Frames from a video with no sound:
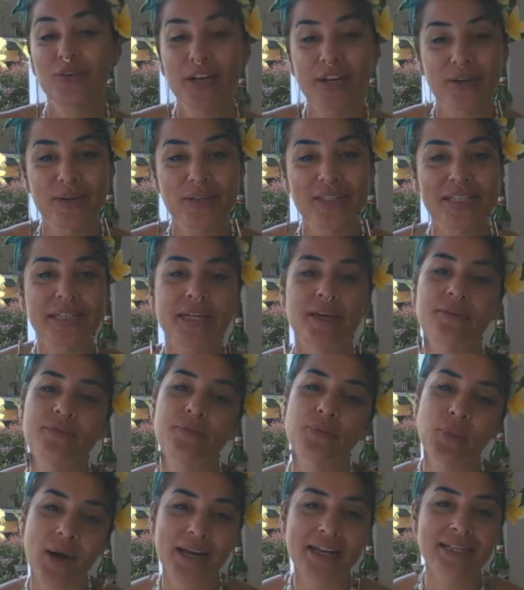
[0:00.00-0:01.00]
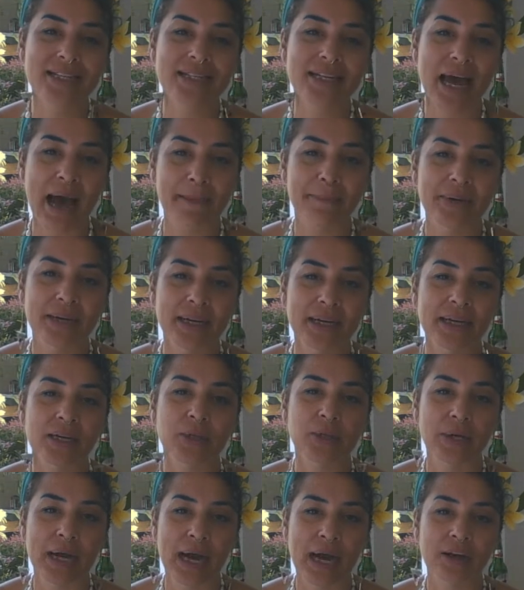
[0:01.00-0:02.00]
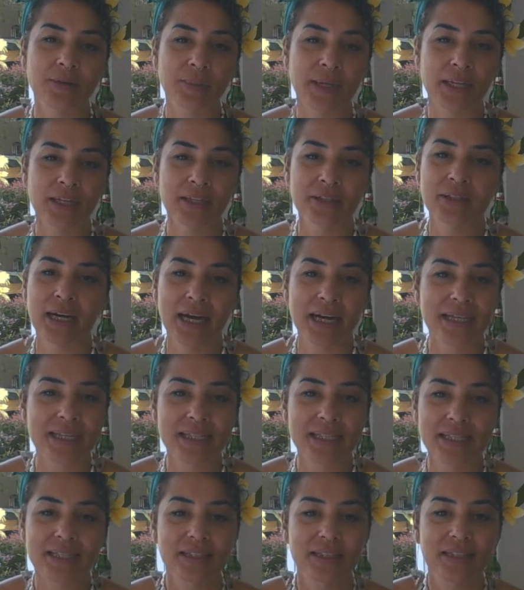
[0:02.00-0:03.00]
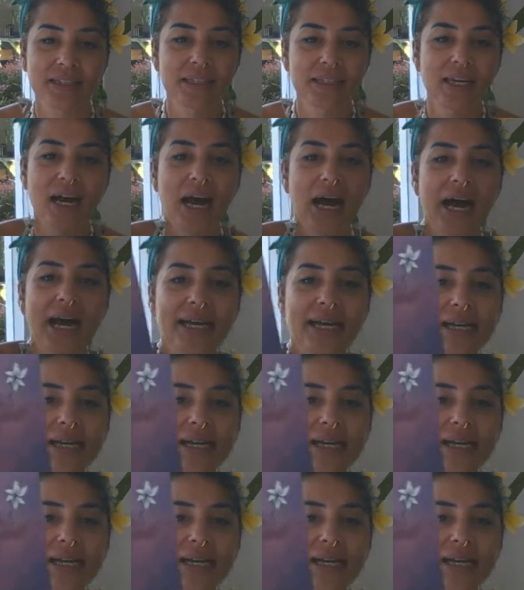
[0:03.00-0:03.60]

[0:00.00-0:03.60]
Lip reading: frequency of what is happening around me. You guys, I